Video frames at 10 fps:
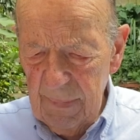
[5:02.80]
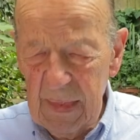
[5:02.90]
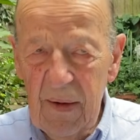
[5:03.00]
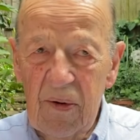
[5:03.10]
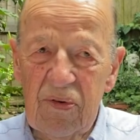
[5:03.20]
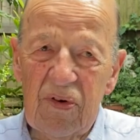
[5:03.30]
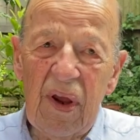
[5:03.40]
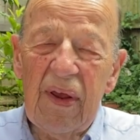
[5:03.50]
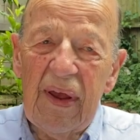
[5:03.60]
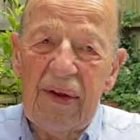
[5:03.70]
Gosh,
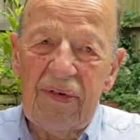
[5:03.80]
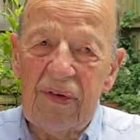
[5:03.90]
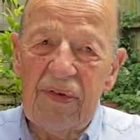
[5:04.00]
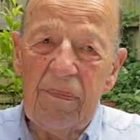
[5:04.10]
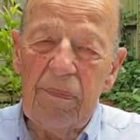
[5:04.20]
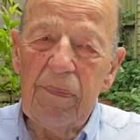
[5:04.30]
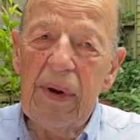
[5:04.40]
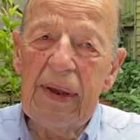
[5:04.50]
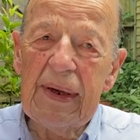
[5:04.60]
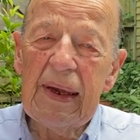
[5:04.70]
it's such a
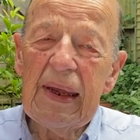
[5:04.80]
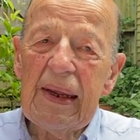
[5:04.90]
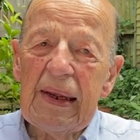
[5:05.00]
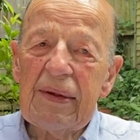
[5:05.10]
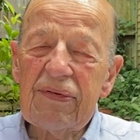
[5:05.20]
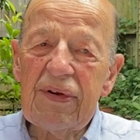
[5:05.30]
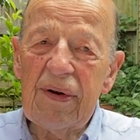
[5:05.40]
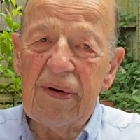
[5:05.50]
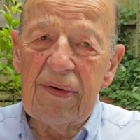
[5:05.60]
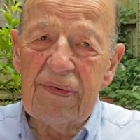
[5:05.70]
bleak
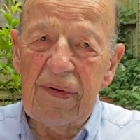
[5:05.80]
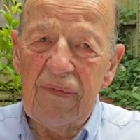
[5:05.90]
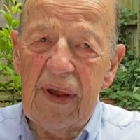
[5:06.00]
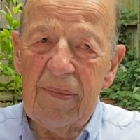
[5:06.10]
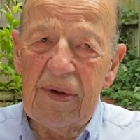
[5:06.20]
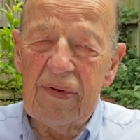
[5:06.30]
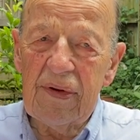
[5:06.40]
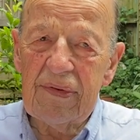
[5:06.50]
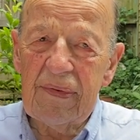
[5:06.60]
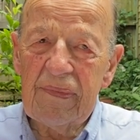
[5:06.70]
series of
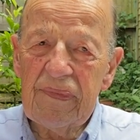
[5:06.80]
images.